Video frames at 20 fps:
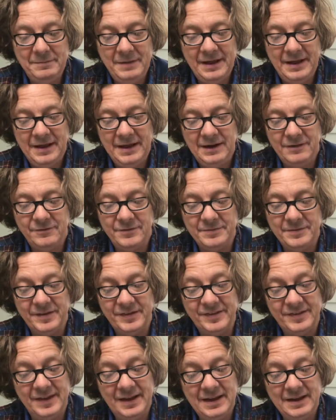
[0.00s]
made from the
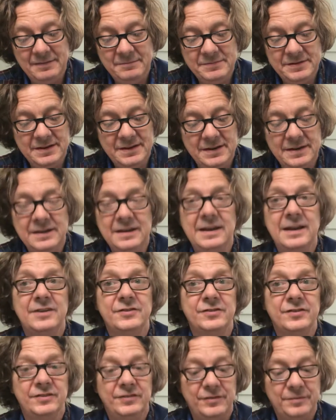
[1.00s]
same tin
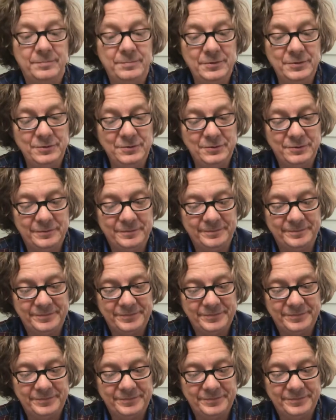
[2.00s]
kitchen spoon.